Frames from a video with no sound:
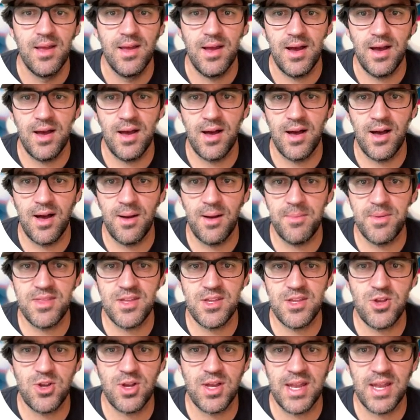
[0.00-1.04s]
And
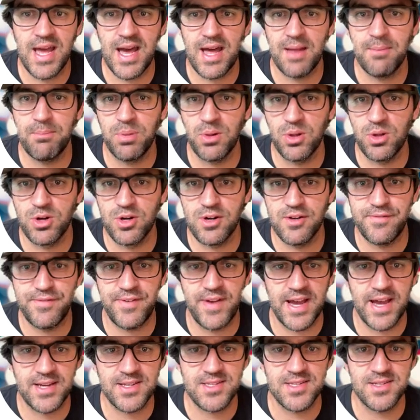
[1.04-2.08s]
then you can add blur
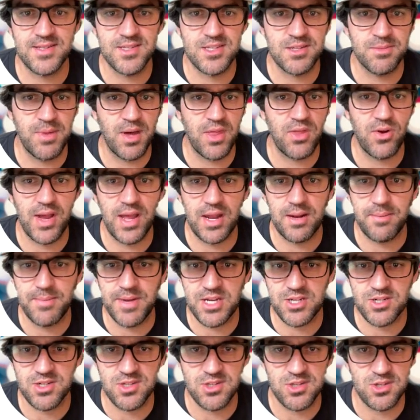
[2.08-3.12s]
effects and some other
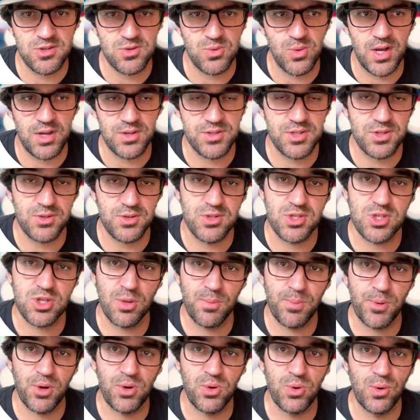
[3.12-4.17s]
animations as well. So
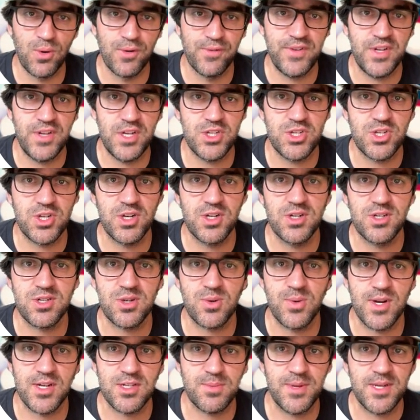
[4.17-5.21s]
super cool feature,
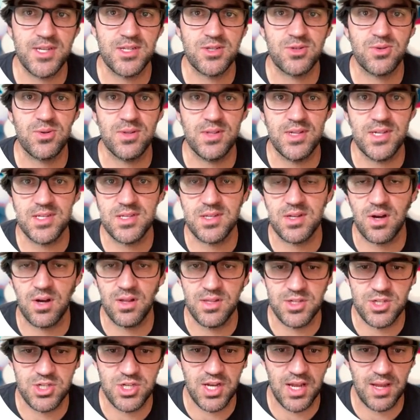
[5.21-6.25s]
Squarespace release
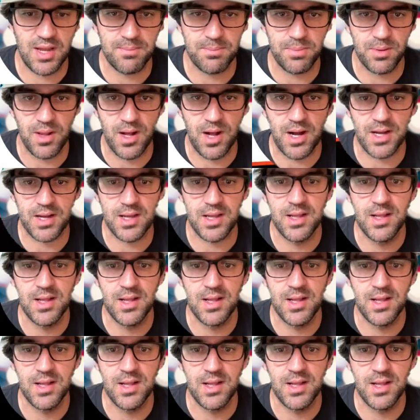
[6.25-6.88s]
called the shape block.